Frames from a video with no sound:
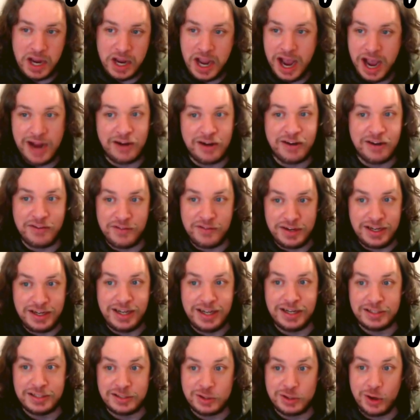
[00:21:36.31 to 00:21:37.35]
I don't even need a
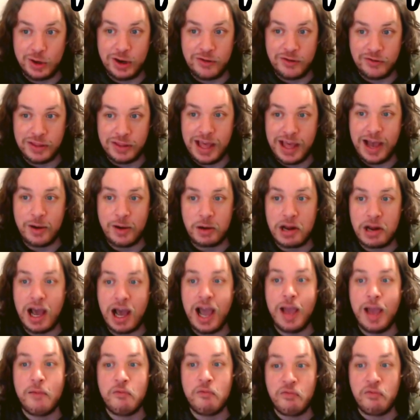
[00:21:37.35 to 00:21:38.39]
story for that one. I
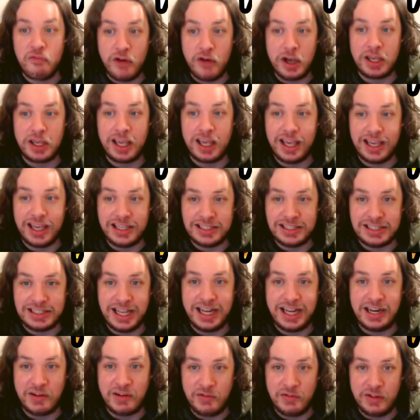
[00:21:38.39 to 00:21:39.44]
am fucking
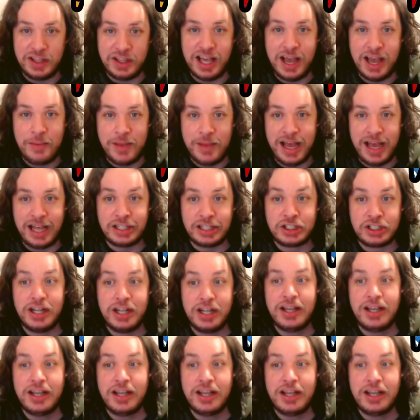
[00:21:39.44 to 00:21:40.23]
excited for that match.